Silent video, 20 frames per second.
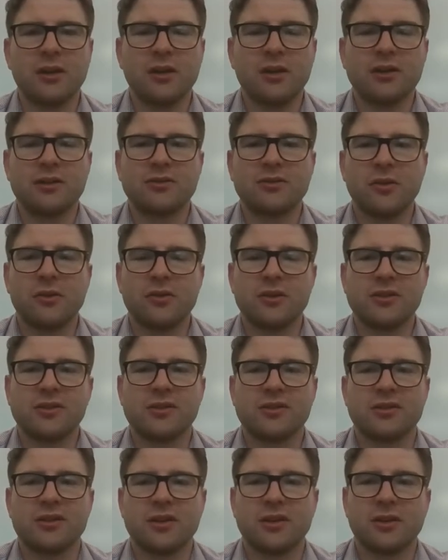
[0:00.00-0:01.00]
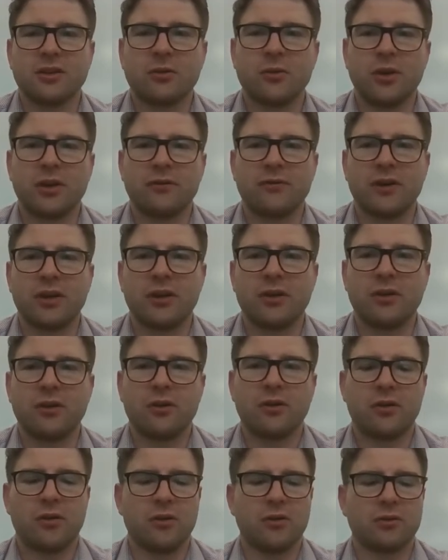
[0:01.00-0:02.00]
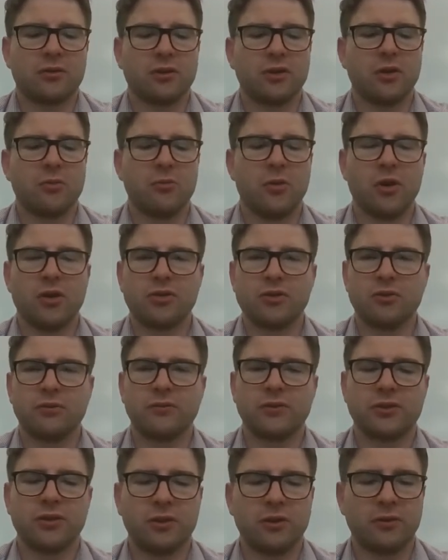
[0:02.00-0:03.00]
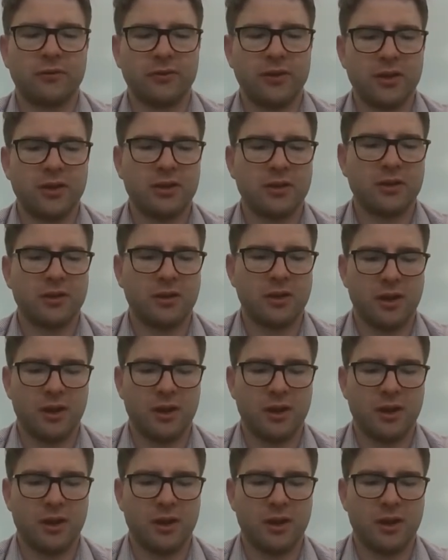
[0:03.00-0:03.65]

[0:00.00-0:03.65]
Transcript: So this is a quick video on commercial photography,